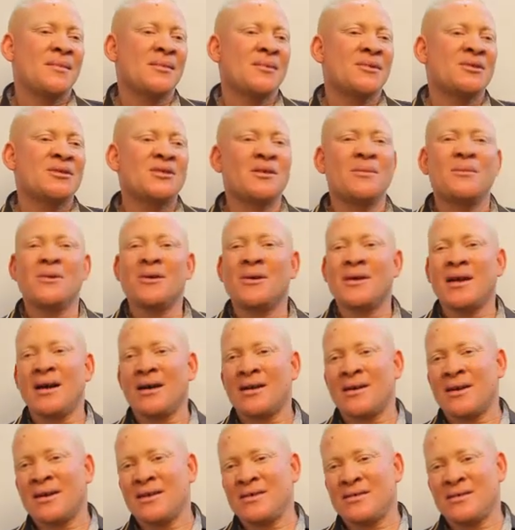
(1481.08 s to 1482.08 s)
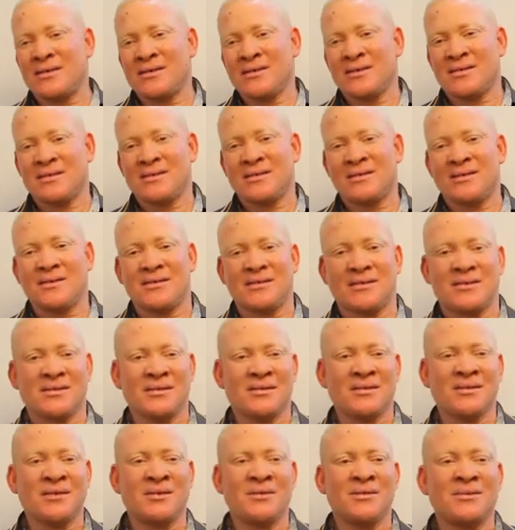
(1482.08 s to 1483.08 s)
some other cases,
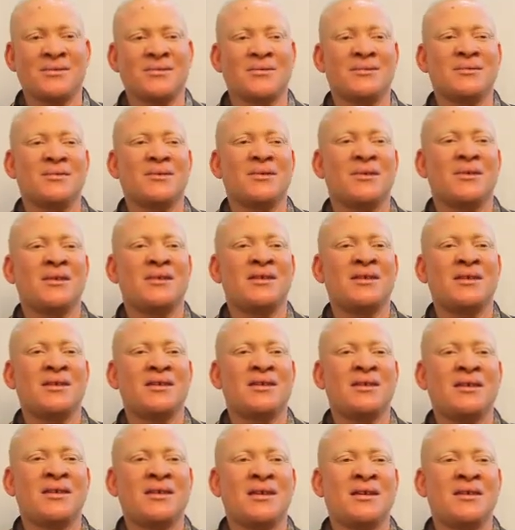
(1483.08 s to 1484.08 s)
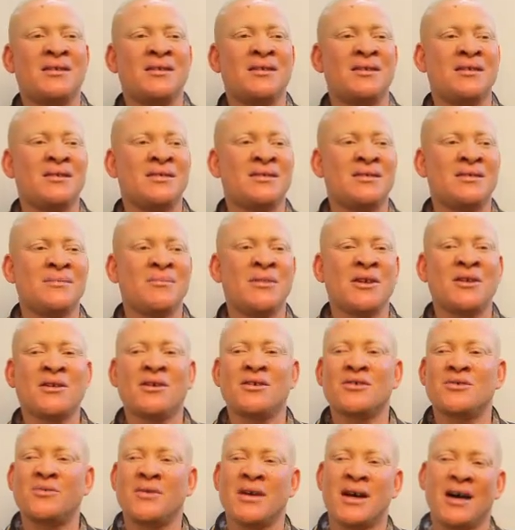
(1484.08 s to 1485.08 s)

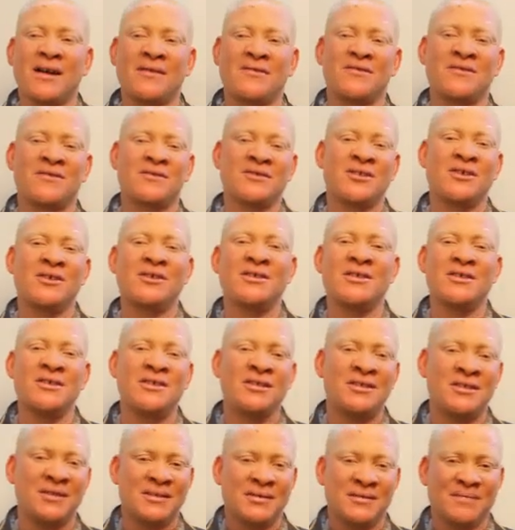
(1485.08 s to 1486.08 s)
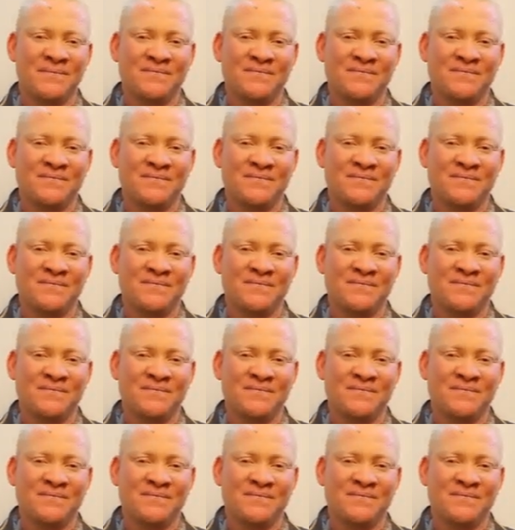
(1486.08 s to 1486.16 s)
because we have studied